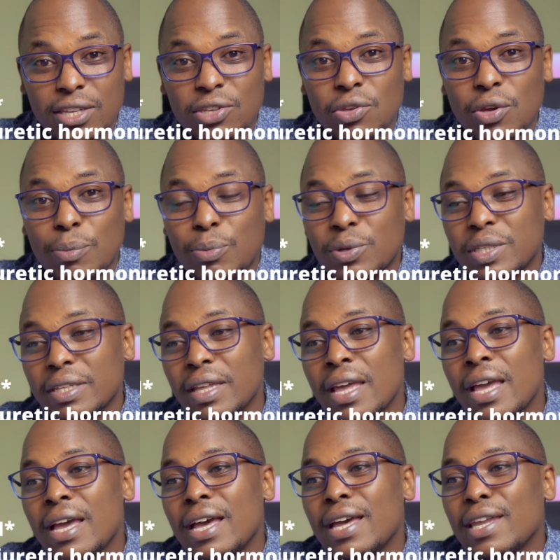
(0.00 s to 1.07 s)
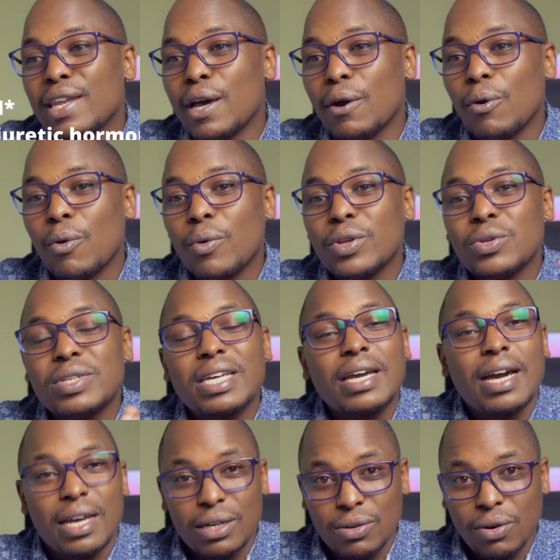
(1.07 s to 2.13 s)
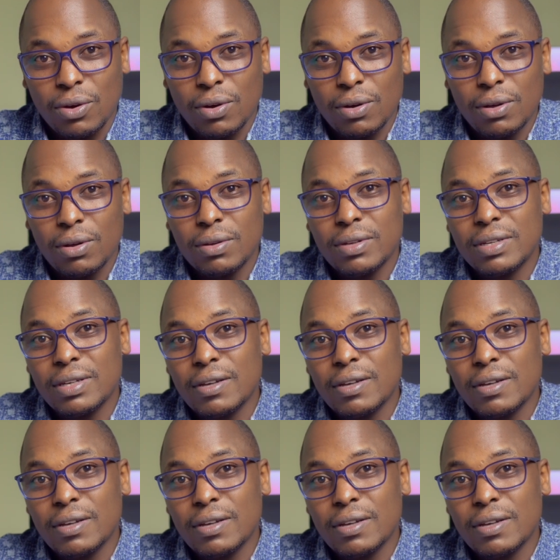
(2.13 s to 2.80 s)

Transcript: in your body. Now, when you take alcohol,